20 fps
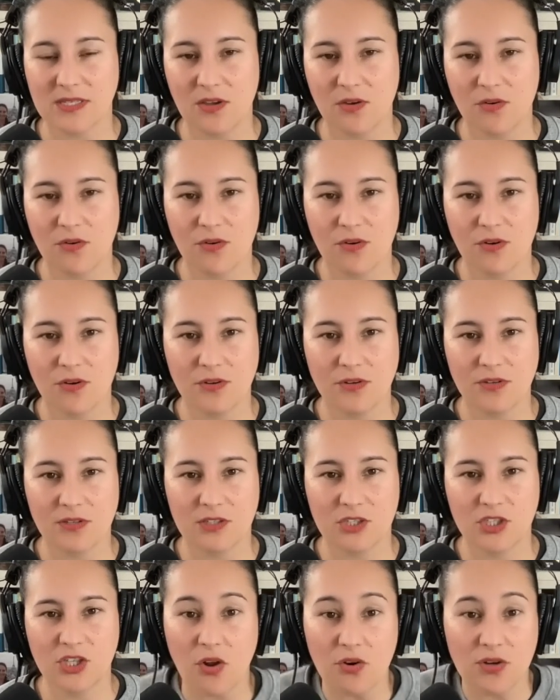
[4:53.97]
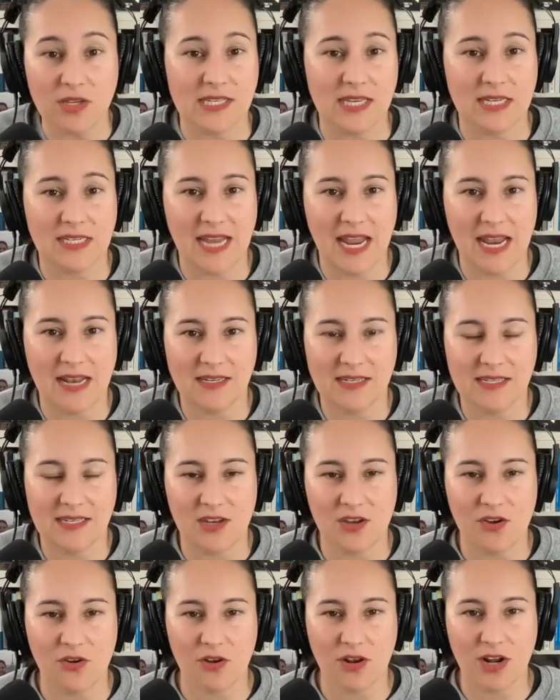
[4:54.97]
your shoulders are tense
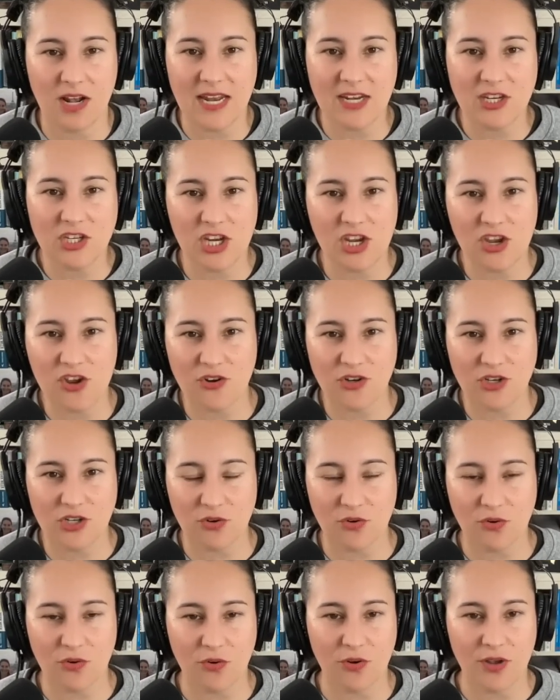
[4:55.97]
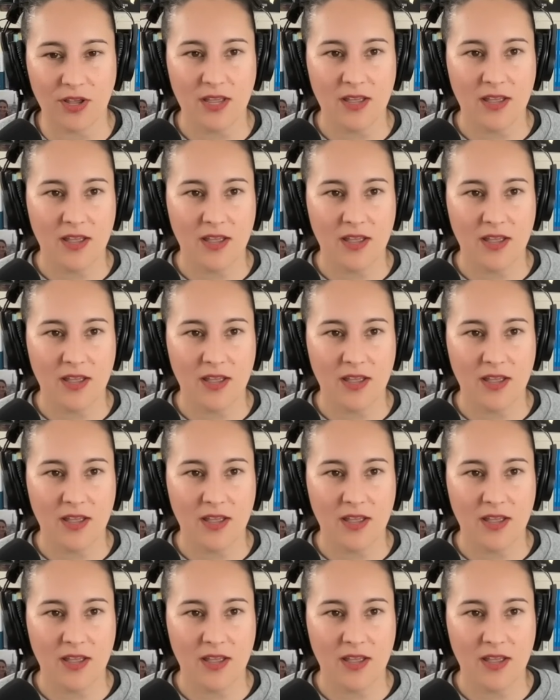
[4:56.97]
and you're clenching your jaw,